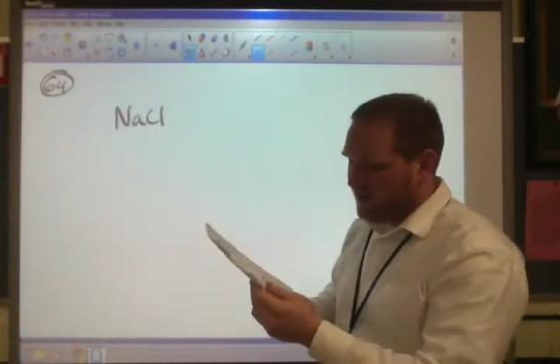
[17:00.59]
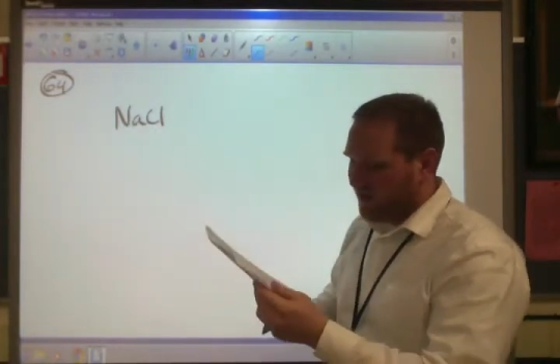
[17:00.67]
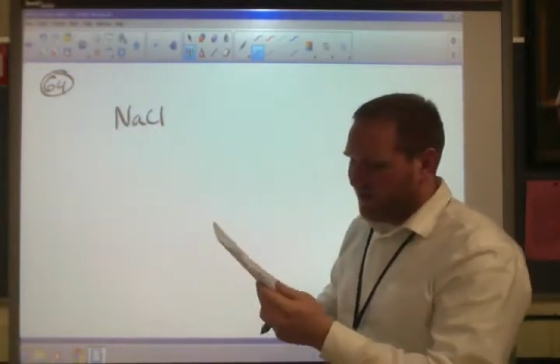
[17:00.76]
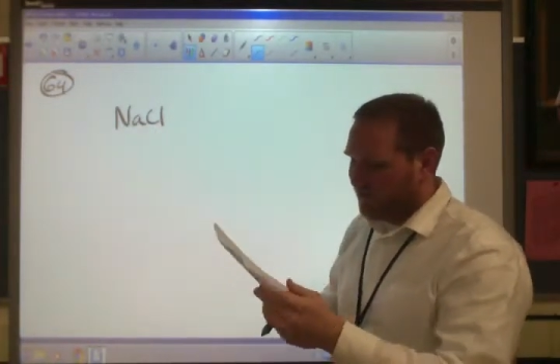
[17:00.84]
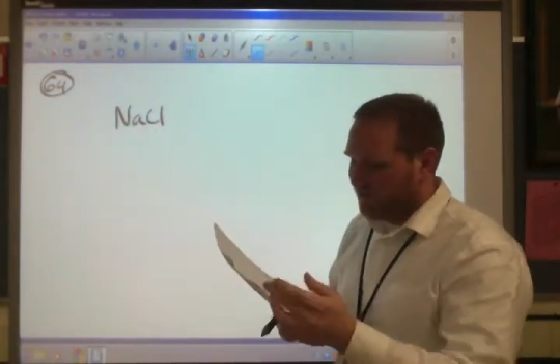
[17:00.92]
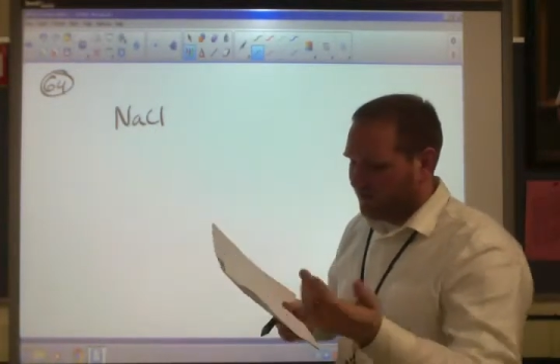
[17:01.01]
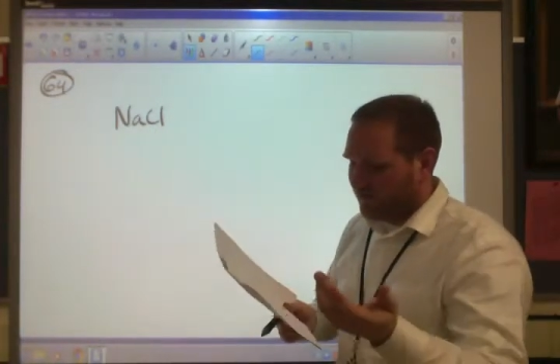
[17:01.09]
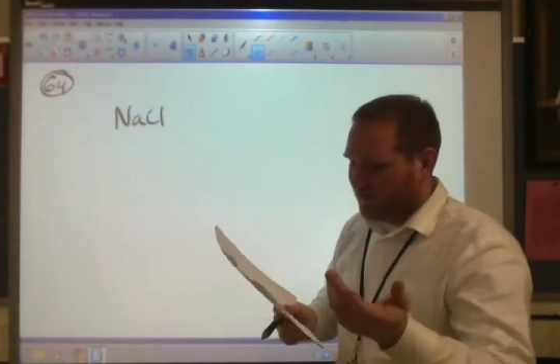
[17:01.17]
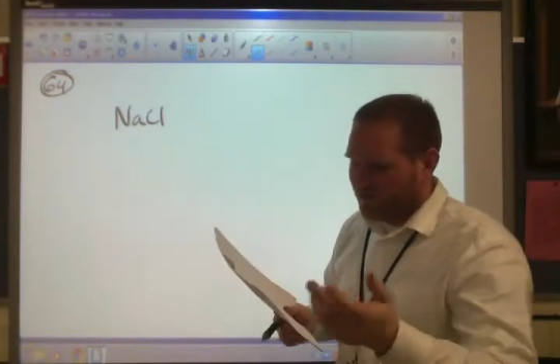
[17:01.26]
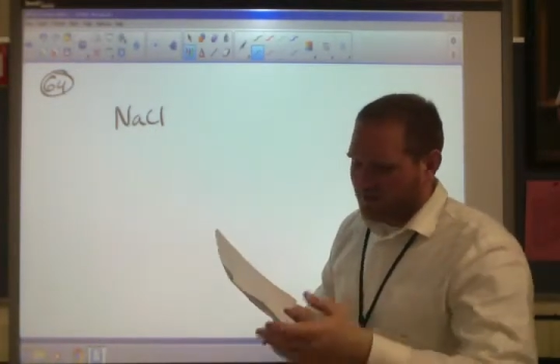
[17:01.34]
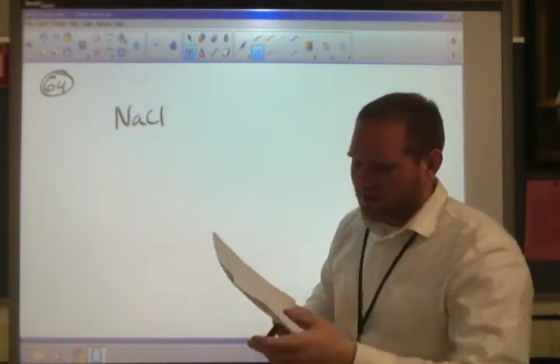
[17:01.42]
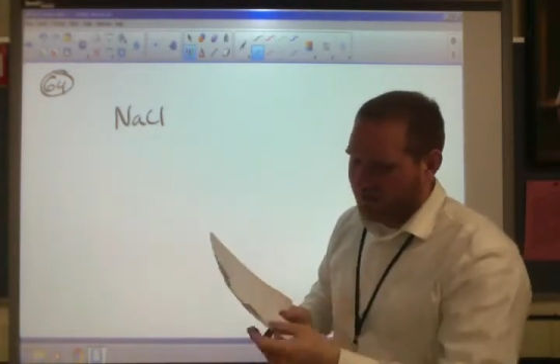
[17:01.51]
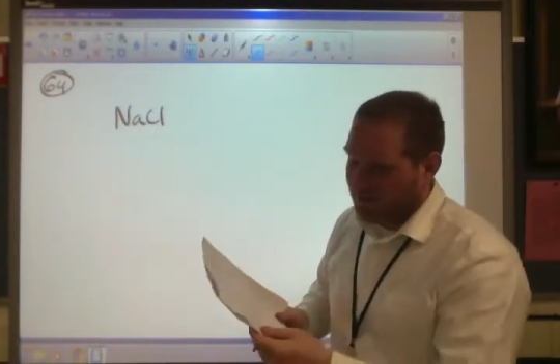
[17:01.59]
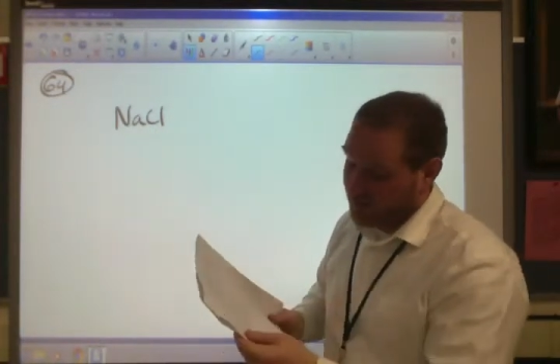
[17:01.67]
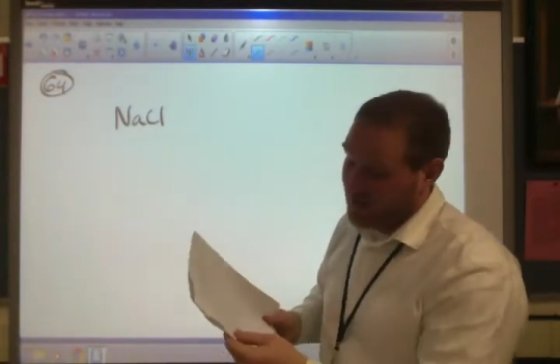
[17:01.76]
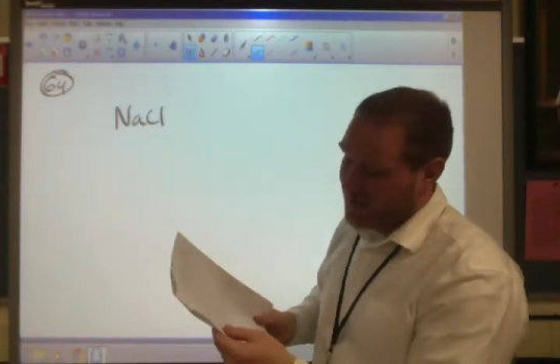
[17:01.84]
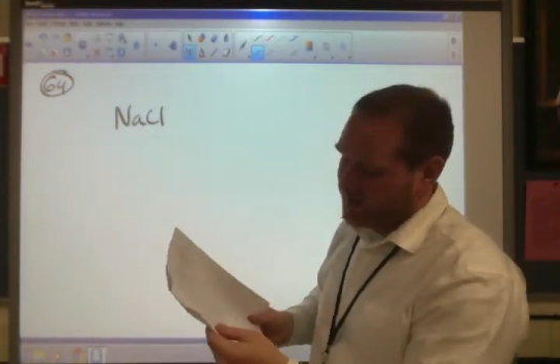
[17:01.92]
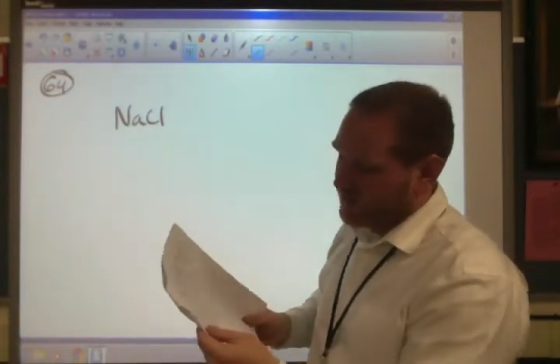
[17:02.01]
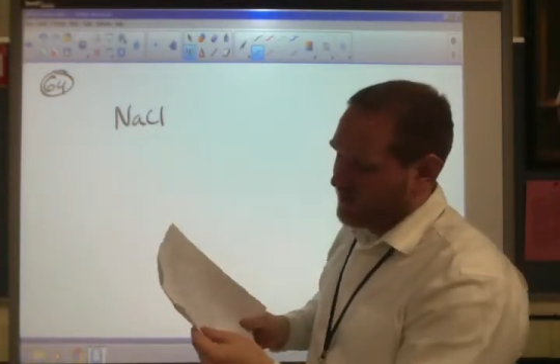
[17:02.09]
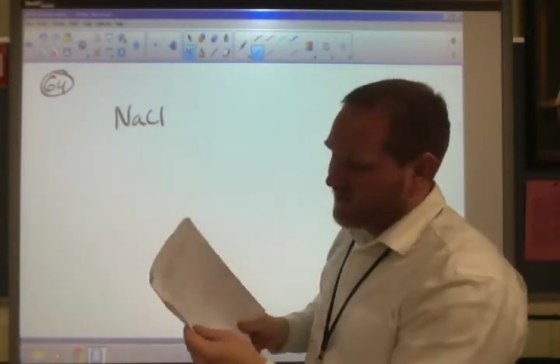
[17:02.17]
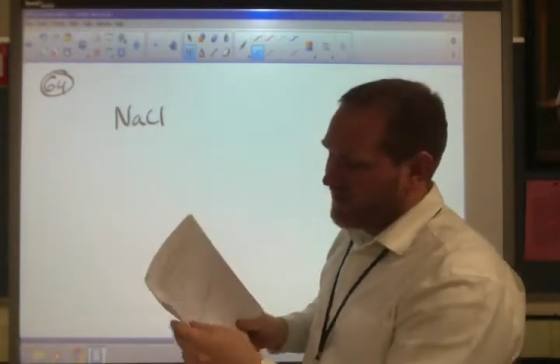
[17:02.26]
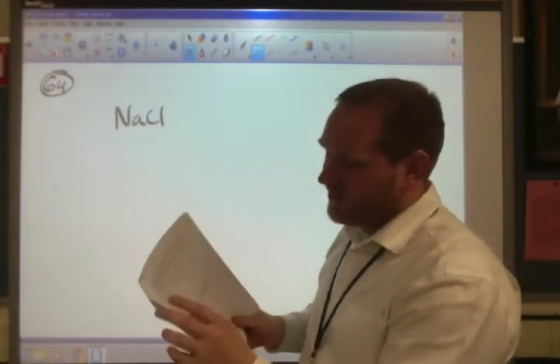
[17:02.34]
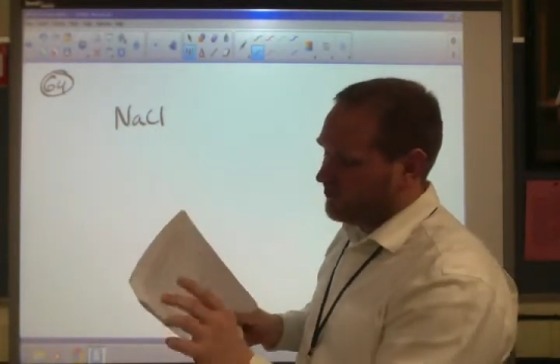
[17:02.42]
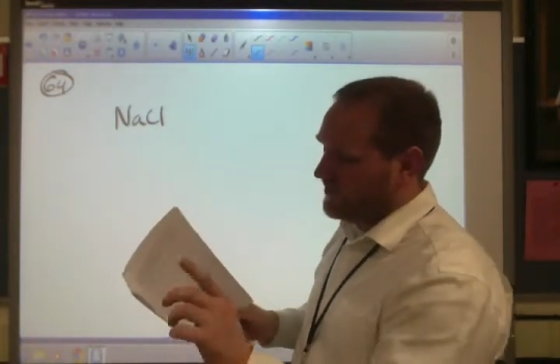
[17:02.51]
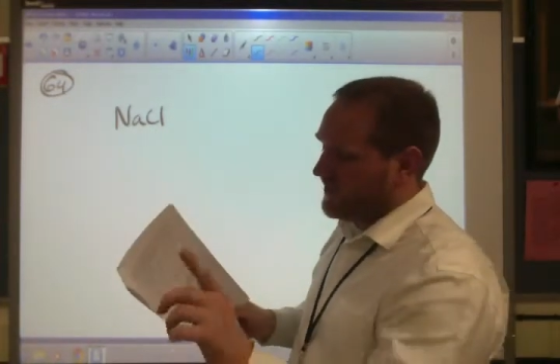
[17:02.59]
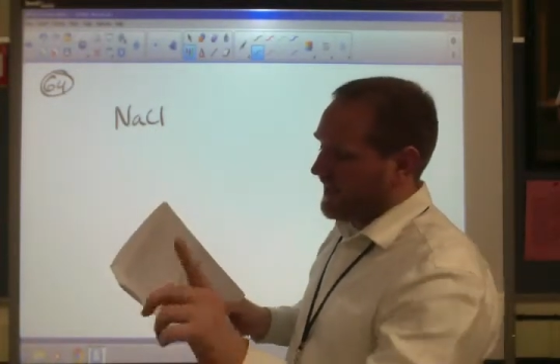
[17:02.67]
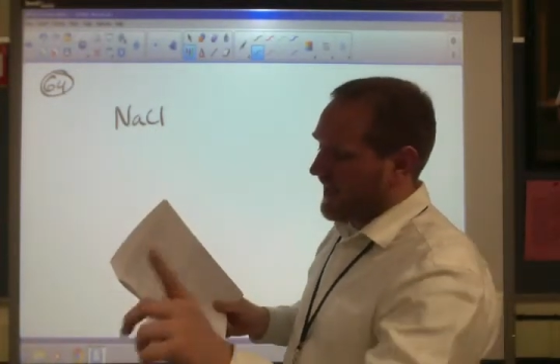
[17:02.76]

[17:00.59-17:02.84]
But like for example, for the next one, you can't just say